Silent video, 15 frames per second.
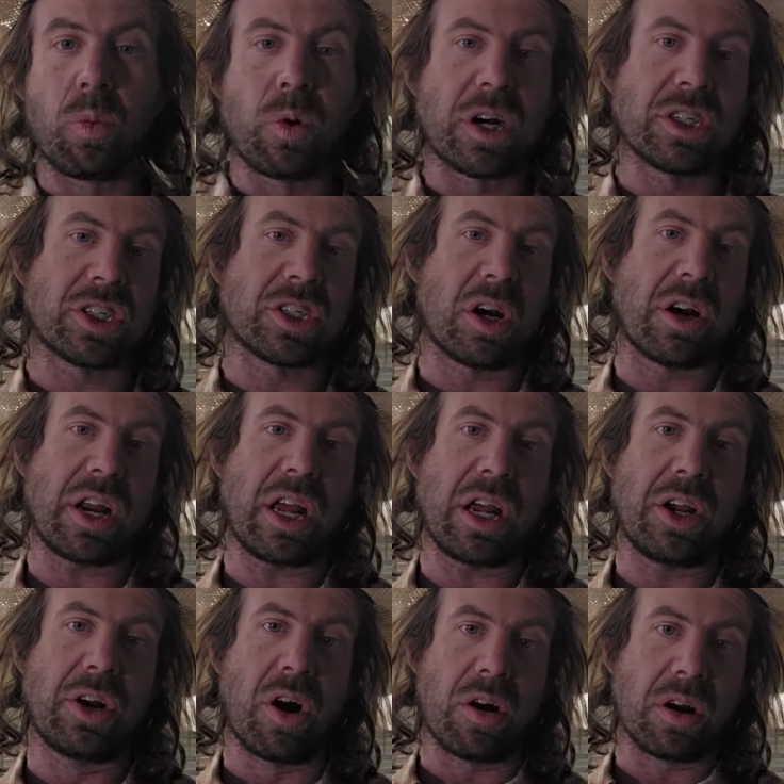We're going to start
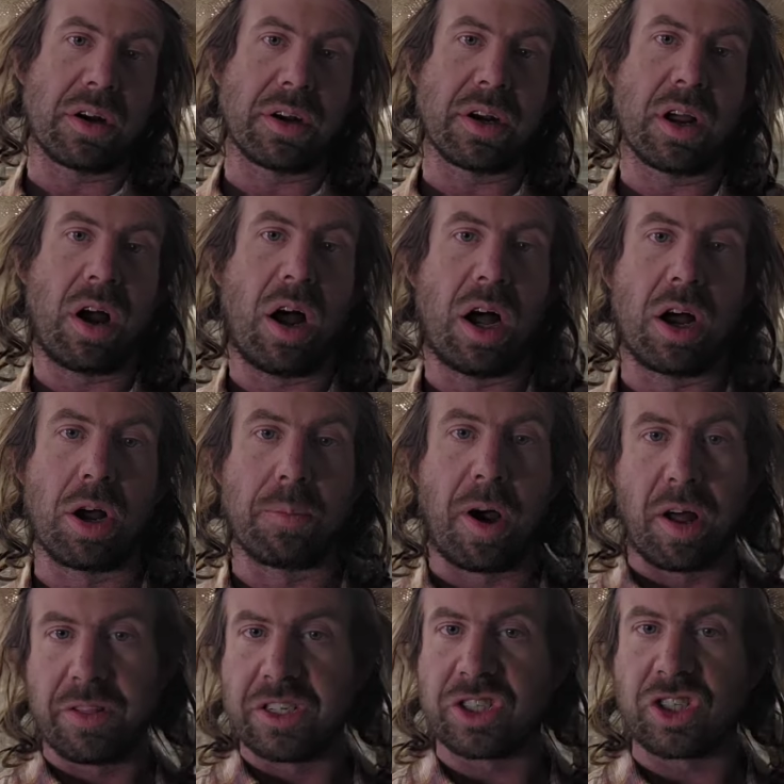a garden
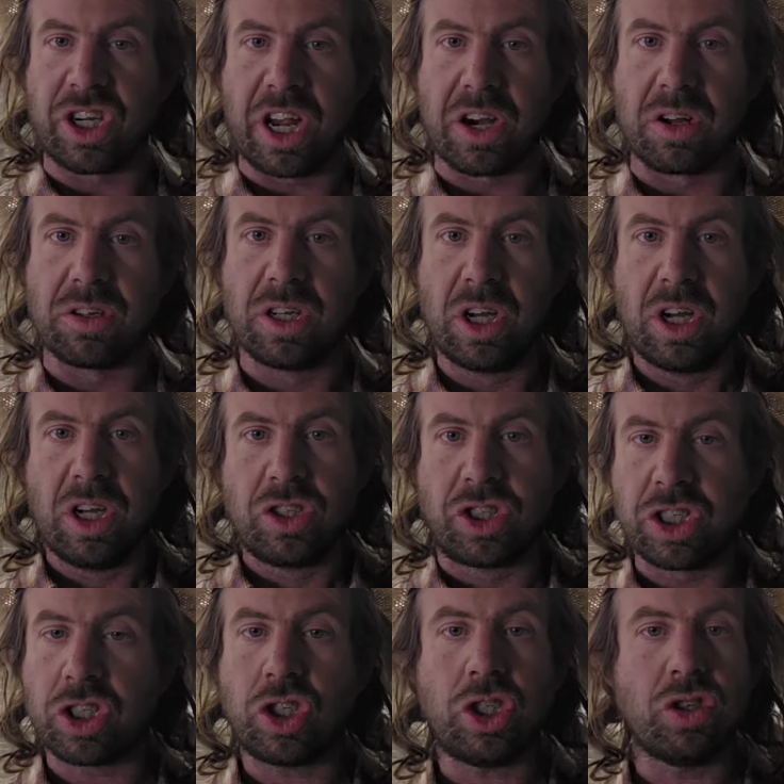on this channel,
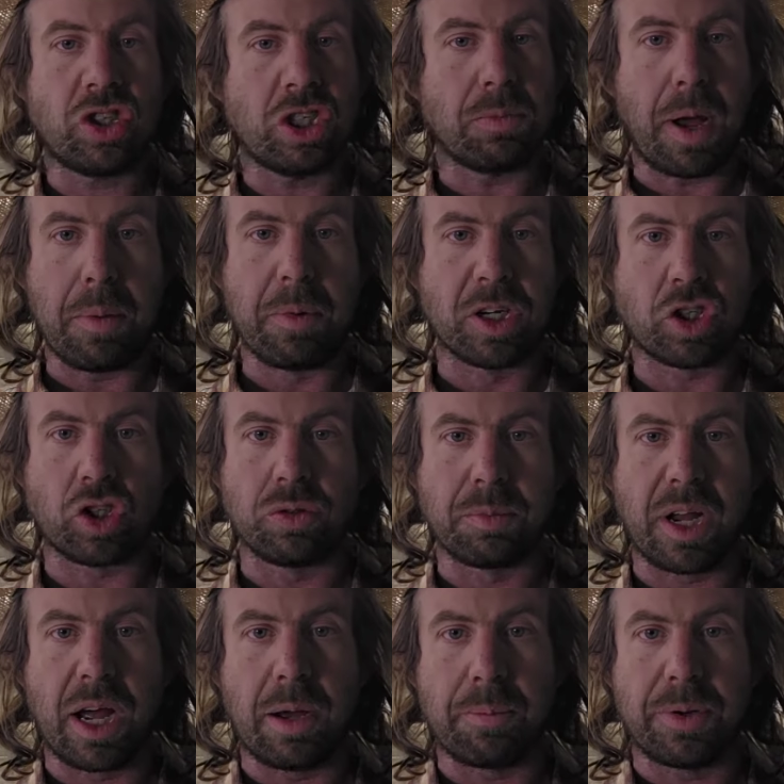just using my mushroom
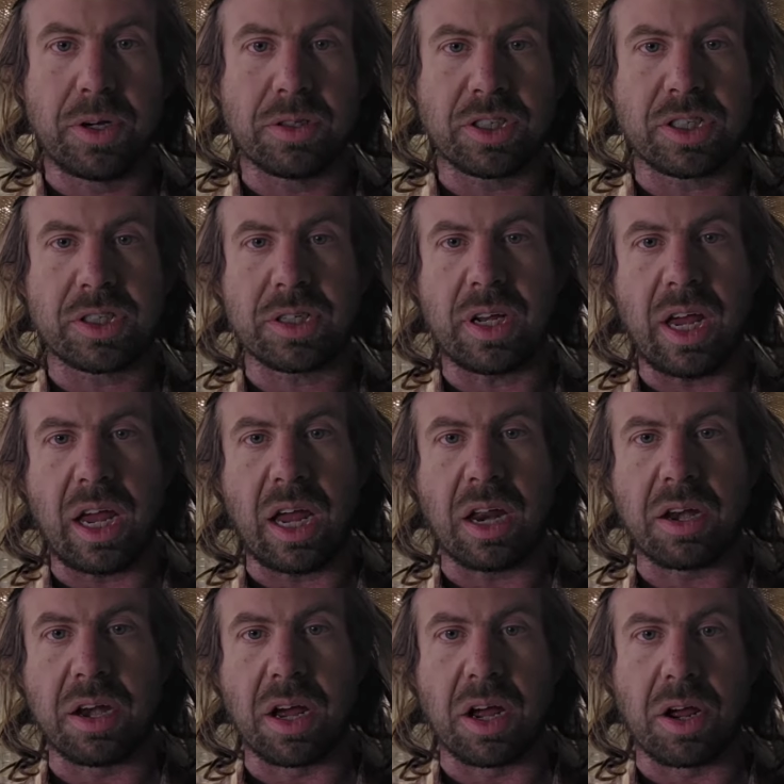compost
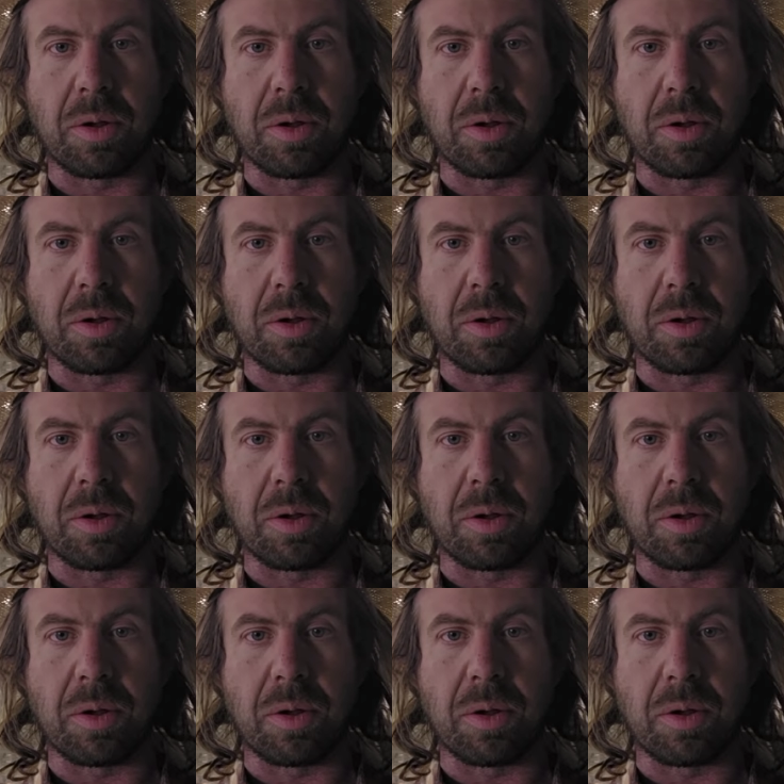and